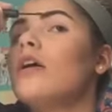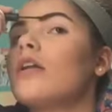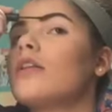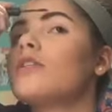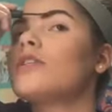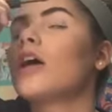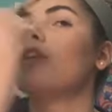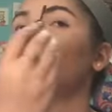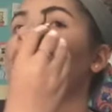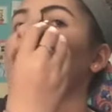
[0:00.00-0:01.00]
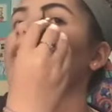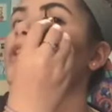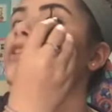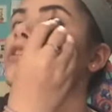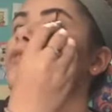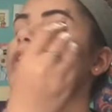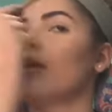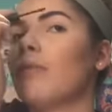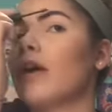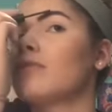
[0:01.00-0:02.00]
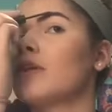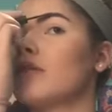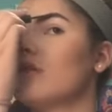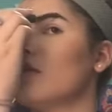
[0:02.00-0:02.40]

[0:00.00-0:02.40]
This is just trying like, this is just for to keep my brows in place.